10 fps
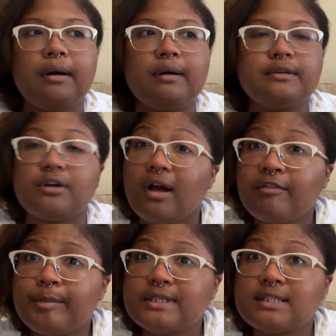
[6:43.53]
don't have a
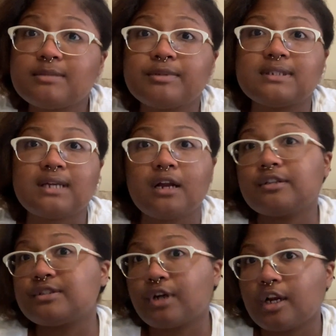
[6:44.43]
business but desire to
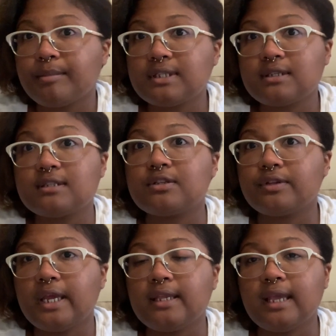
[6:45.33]
start a business so
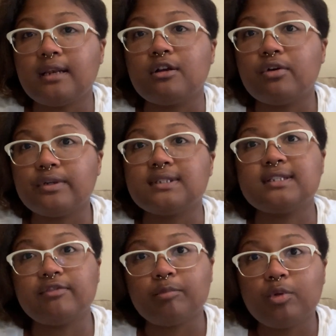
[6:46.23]
they can go into
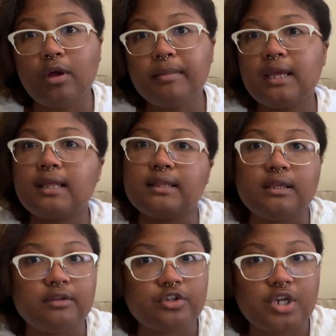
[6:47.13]
self-employment and leave
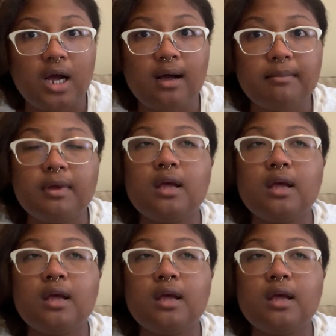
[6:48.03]
their job.